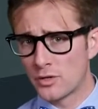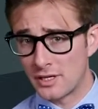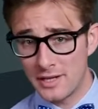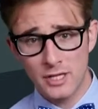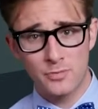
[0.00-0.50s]
was
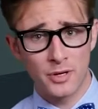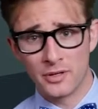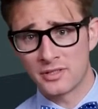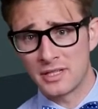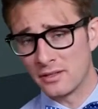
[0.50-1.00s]
a lesbian
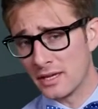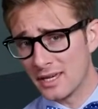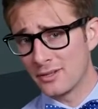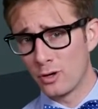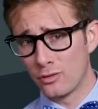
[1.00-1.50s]
is neither
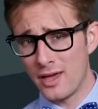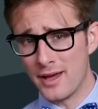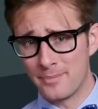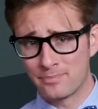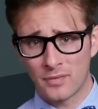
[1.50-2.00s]
here nor
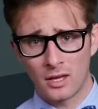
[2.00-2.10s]
there.